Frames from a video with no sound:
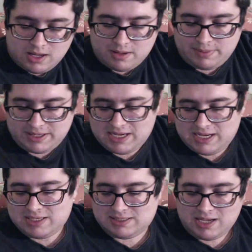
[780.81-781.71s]

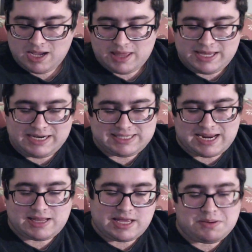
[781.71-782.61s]
Because they
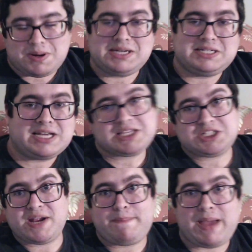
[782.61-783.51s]
decided they wanted to take the
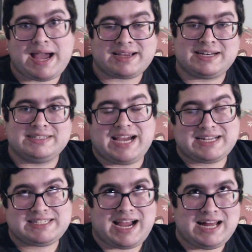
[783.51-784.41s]
ship back and
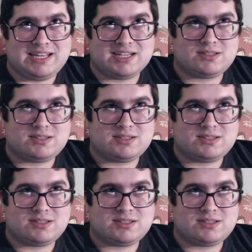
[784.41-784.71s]
attacked Alex.